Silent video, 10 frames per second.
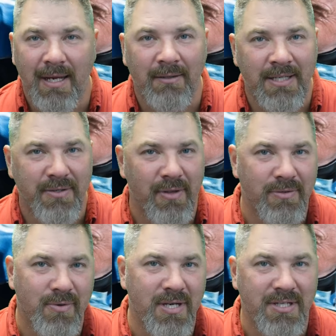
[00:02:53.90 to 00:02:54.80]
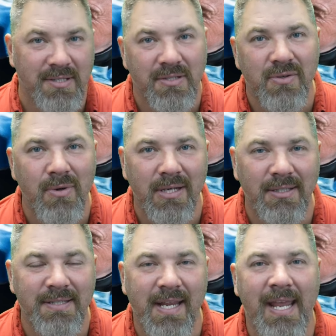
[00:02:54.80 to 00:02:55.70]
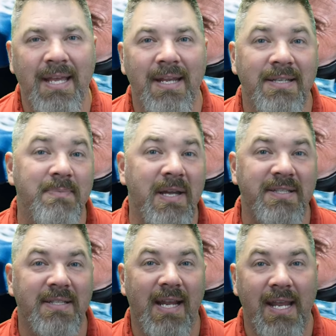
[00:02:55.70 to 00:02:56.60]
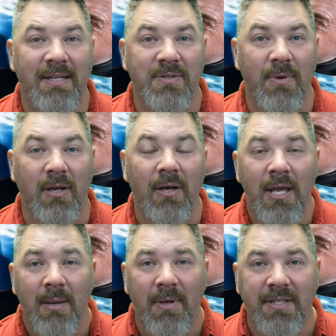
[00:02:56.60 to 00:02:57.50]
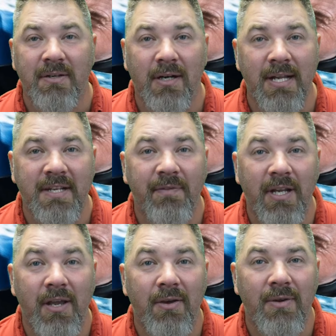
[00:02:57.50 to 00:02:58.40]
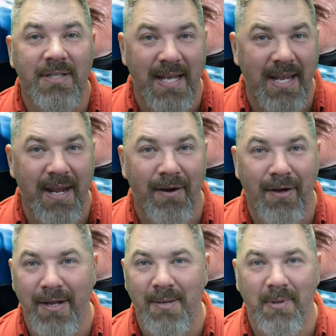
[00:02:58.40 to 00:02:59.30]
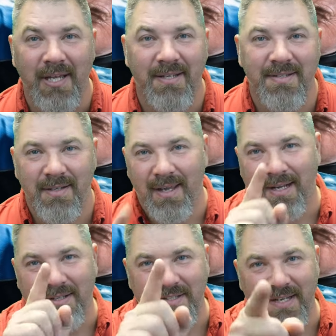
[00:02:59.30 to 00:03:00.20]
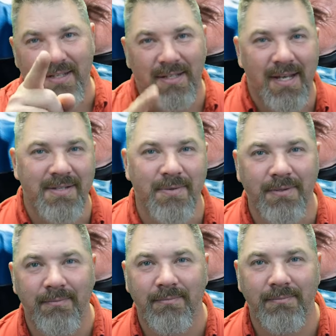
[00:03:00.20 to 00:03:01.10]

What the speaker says: and I'll answer those questions as quickly as I can and as best as I can as well. But until our next video, take care, God bless, and I'll see you in the next one.